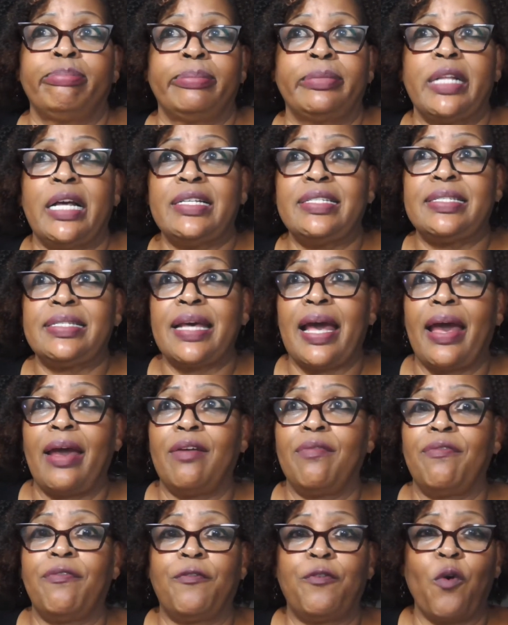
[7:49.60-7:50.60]
let's
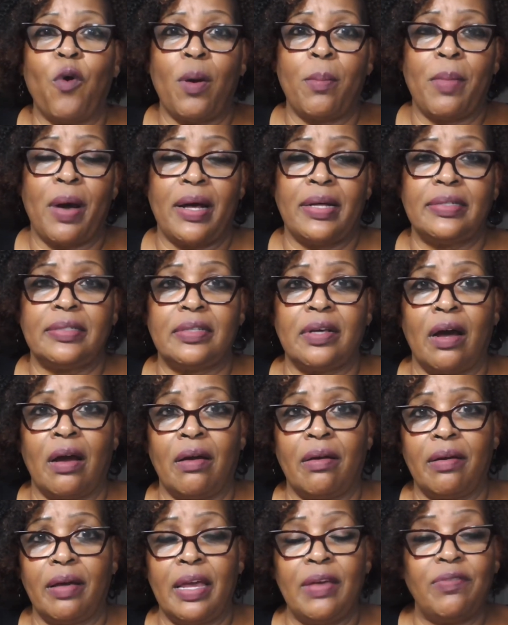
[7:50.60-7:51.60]
say, 4 months
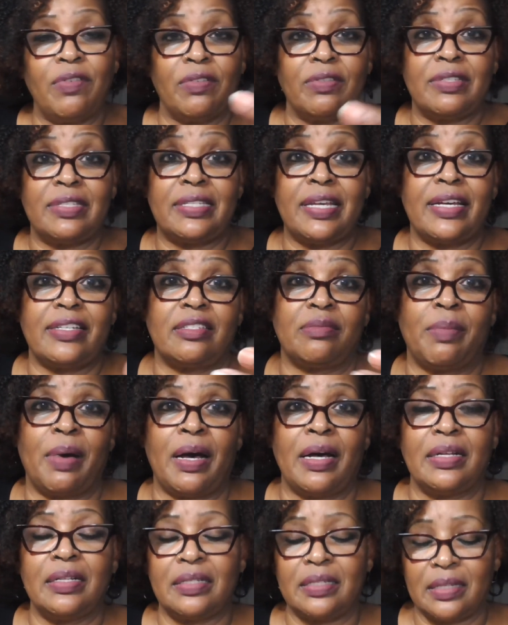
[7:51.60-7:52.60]
or even 6
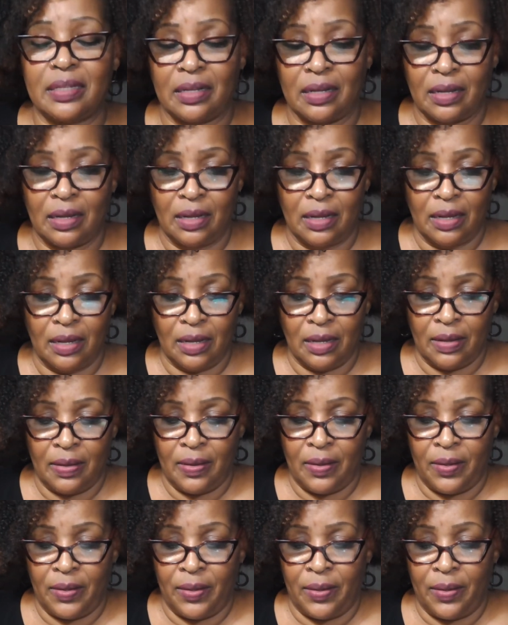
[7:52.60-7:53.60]
months,
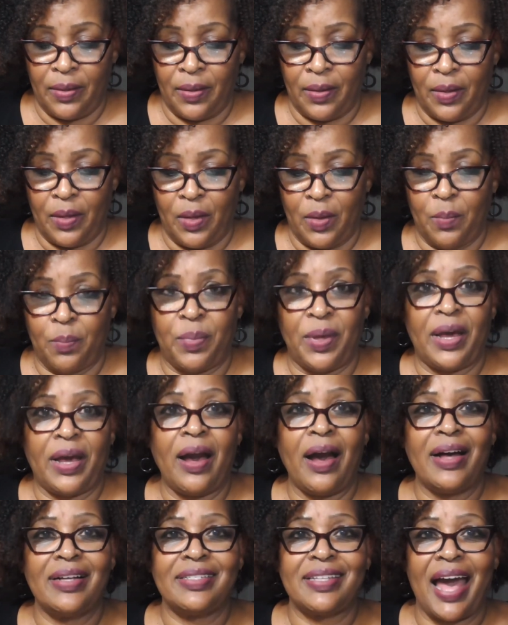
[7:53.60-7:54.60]

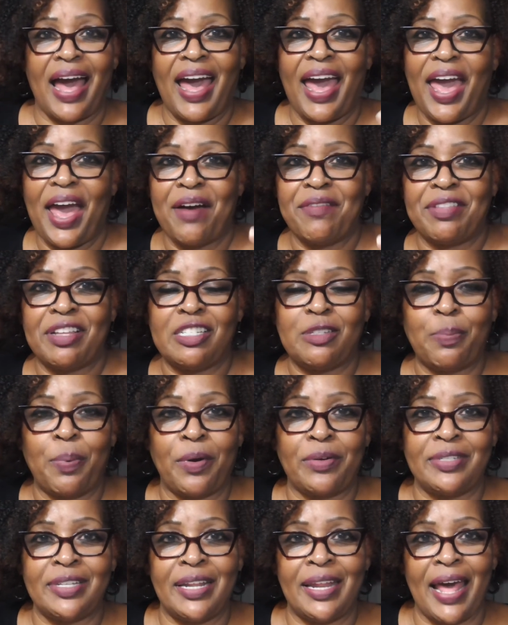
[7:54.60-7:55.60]
because I have this
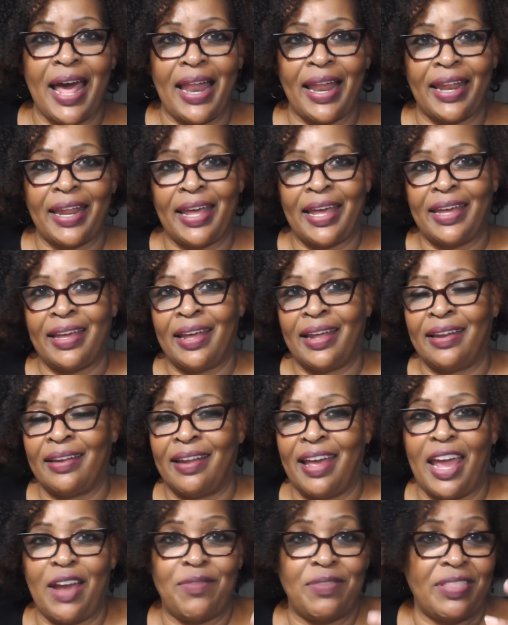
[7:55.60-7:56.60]
personality
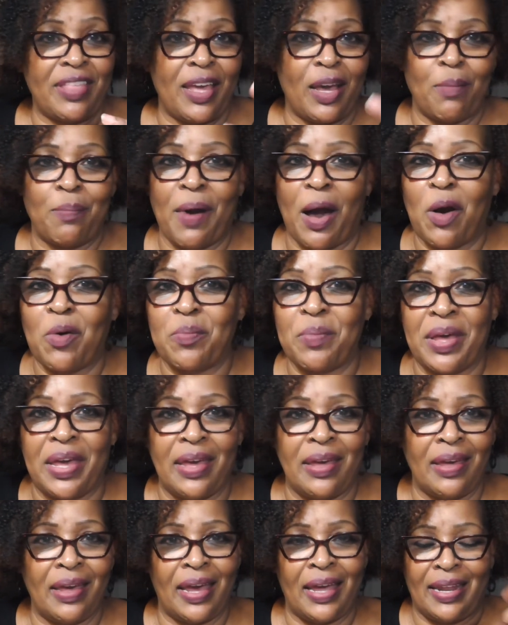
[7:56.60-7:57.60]
and everything about
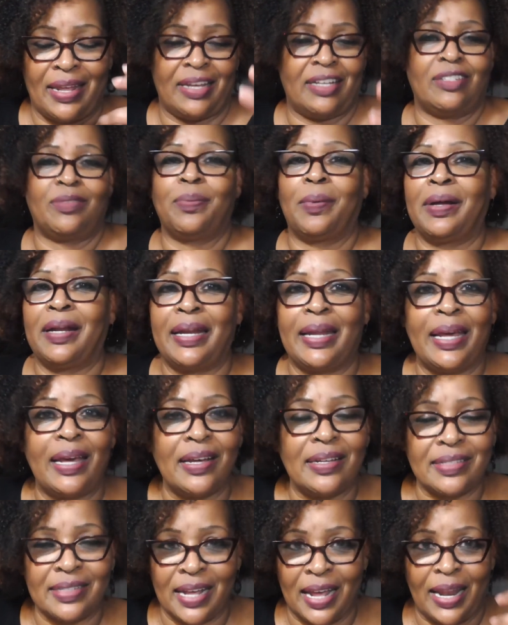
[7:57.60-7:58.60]
me, it is what it
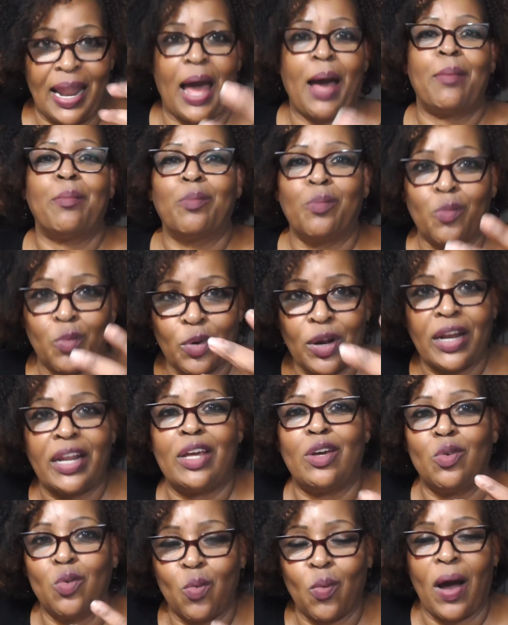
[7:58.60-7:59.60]
is, and I'm
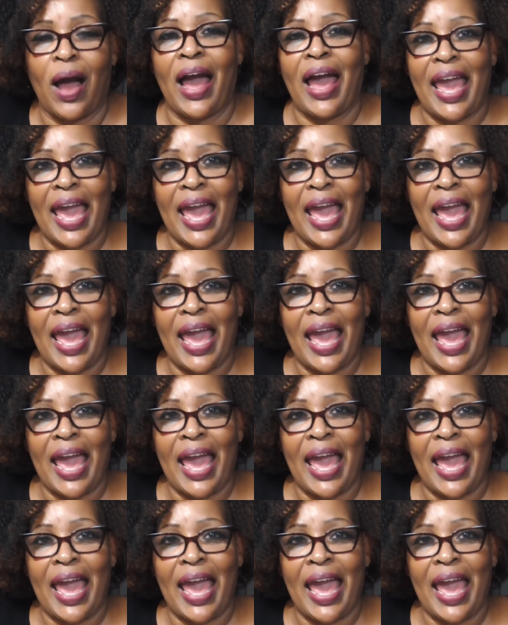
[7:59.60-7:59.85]
really who I